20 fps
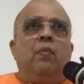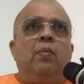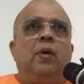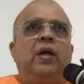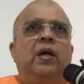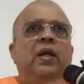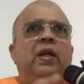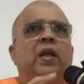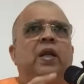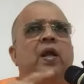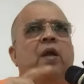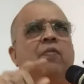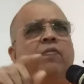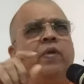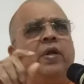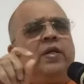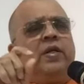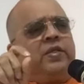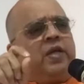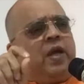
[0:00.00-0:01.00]
But in
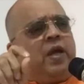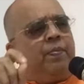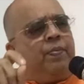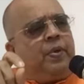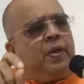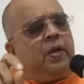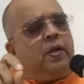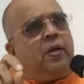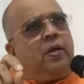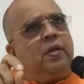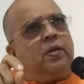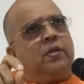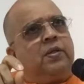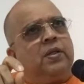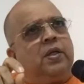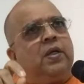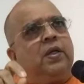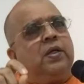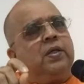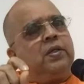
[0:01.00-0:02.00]
every chapter,
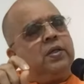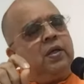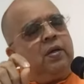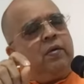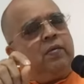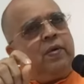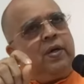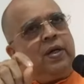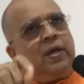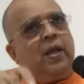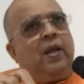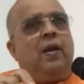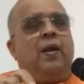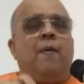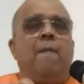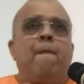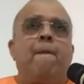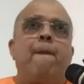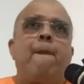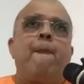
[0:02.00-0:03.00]
Sri Krishna will tell